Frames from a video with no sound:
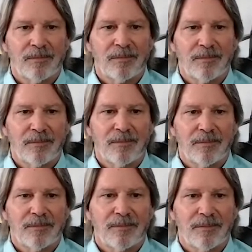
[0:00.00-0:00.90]

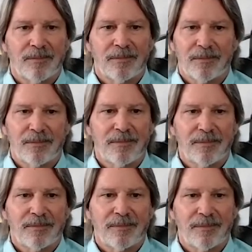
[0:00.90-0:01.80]

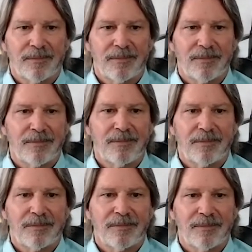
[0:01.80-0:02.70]

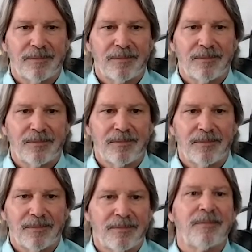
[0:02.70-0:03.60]

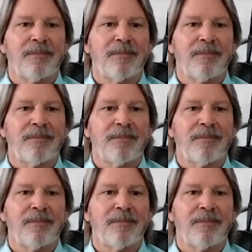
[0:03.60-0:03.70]
The person shown says nothing.